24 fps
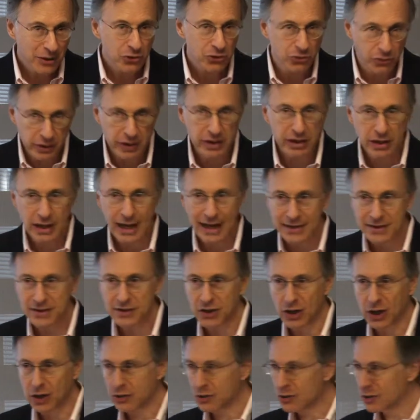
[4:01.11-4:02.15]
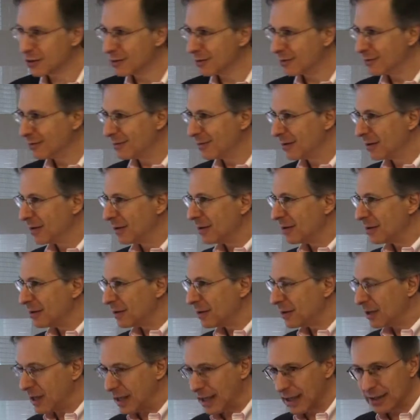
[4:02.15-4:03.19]
Treat it as such.
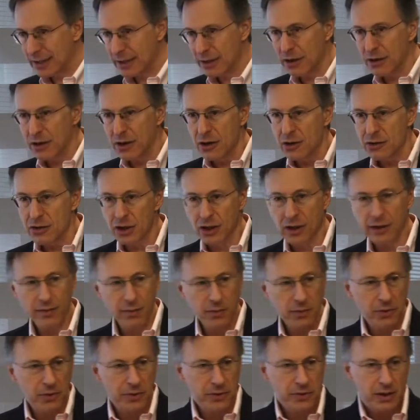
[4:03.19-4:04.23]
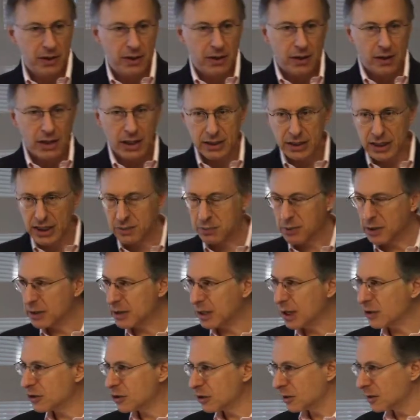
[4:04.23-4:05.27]
It has deliverables, it has
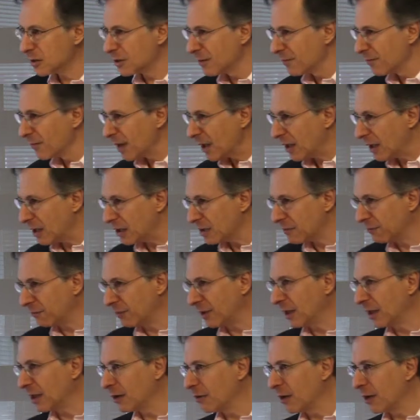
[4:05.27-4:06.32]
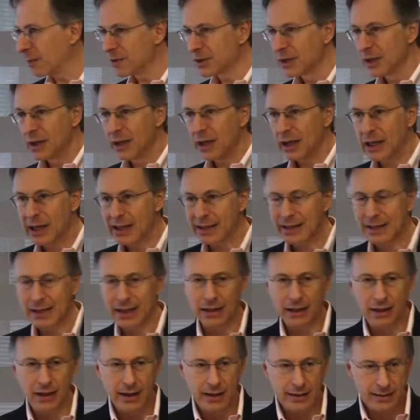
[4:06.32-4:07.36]
expectations, it has follow ups, it has
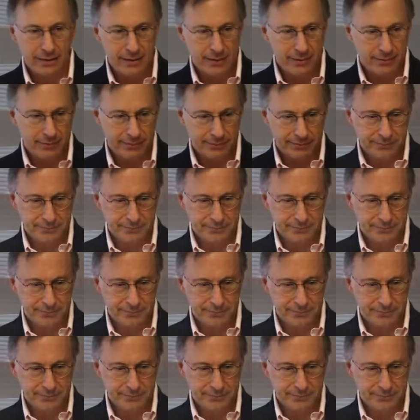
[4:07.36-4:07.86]
deadlines.